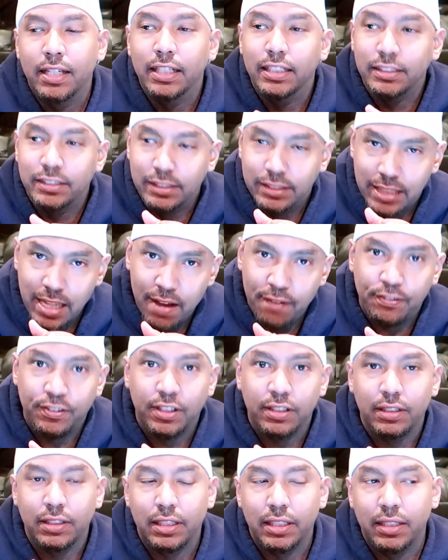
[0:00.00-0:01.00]
is
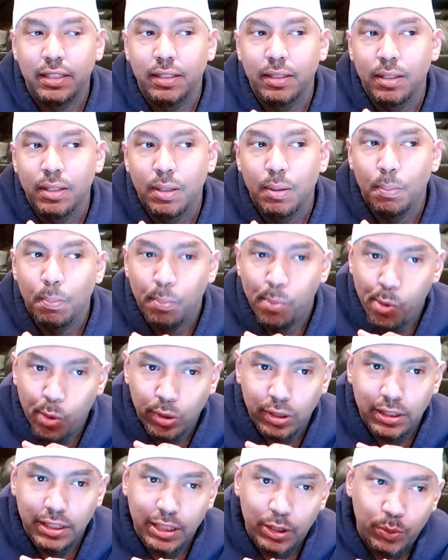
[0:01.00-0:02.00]
definitely
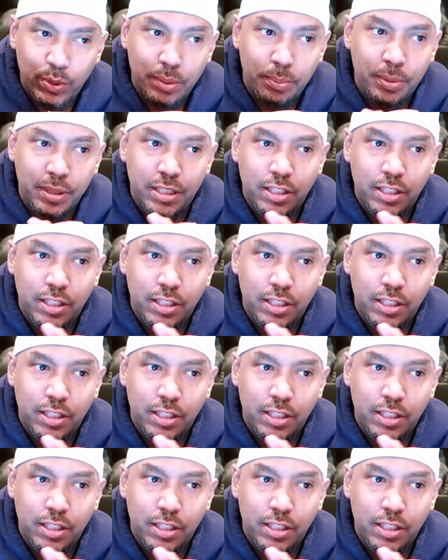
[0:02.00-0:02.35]
more liquid,